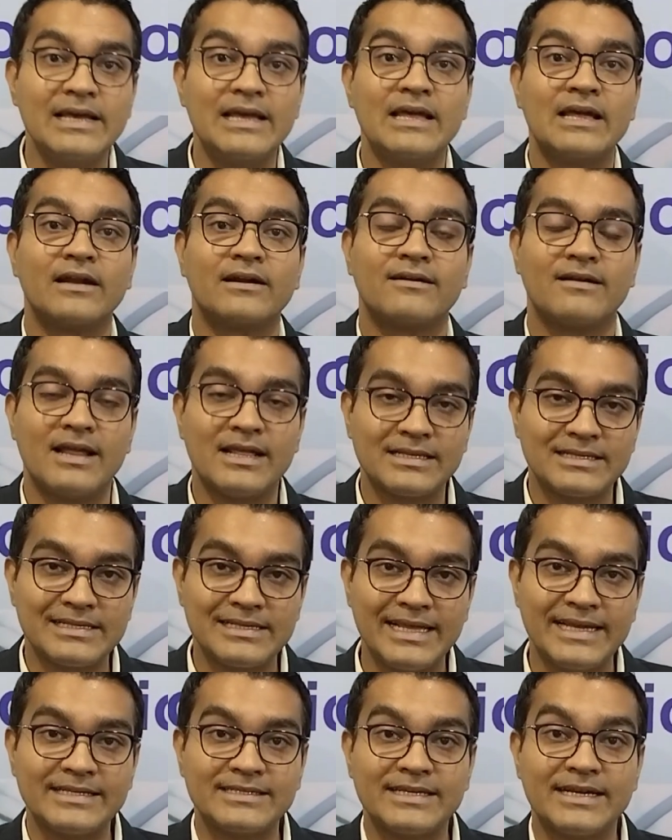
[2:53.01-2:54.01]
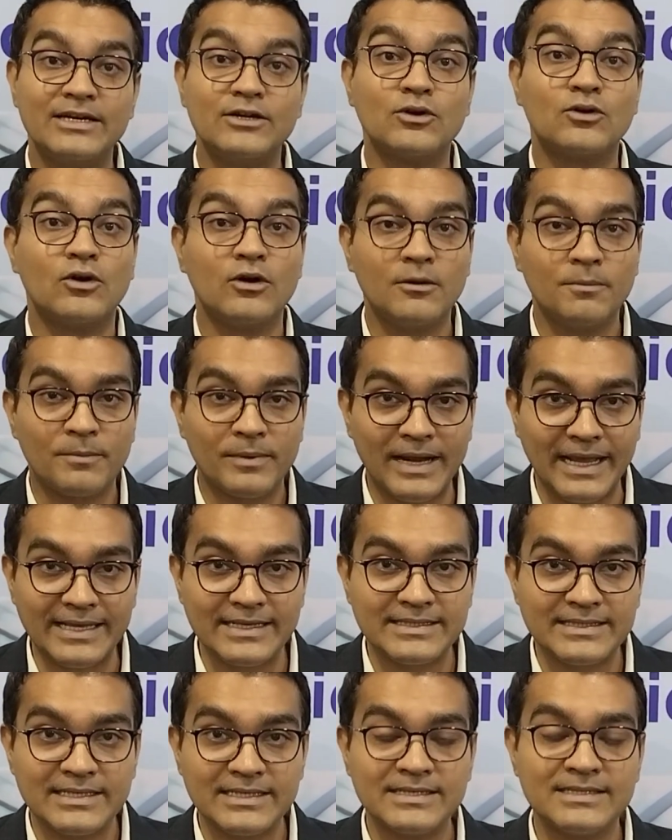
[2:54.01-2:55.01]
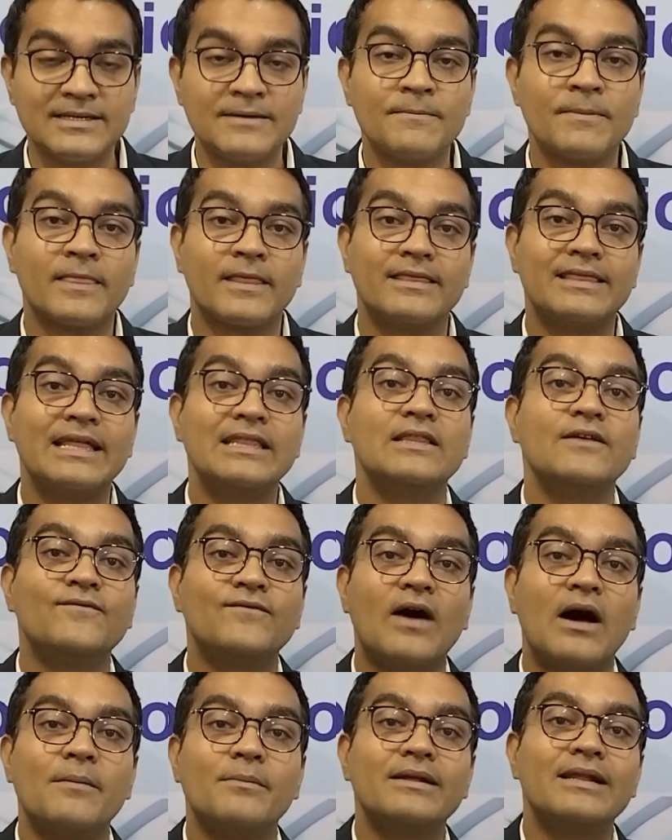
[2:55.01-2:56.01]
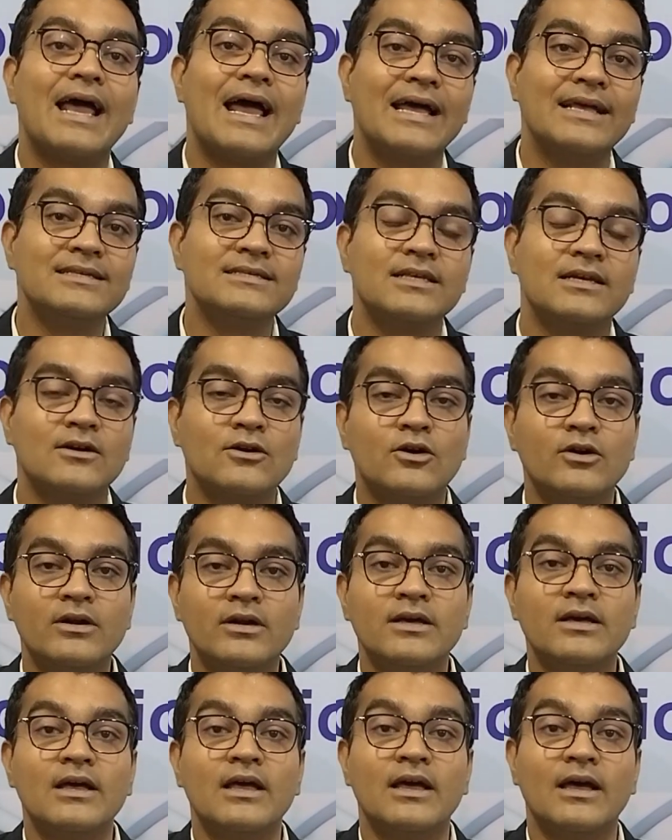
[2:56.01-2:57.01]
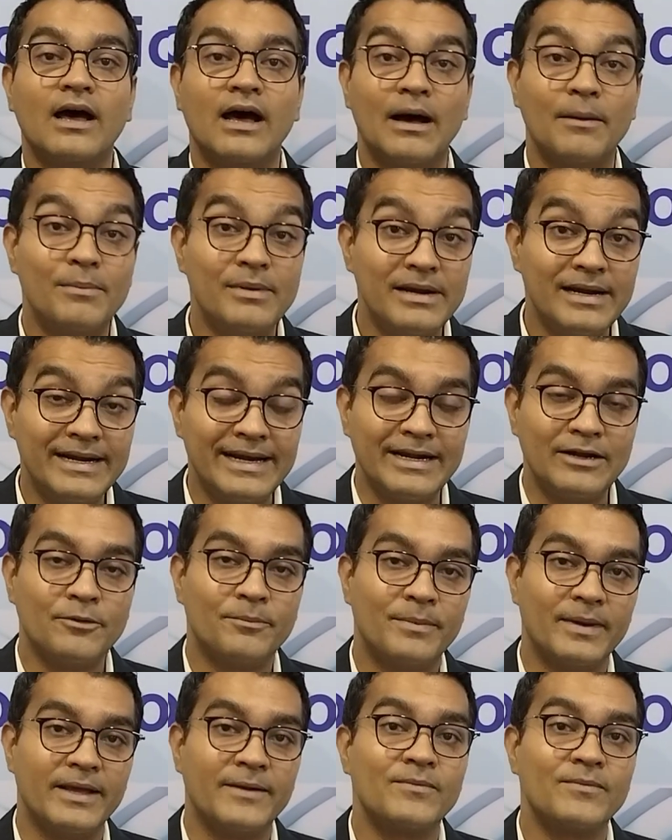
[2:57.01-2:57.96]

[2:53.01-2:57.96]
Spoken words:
translates into good prices, then the farmer has a good ability to pay.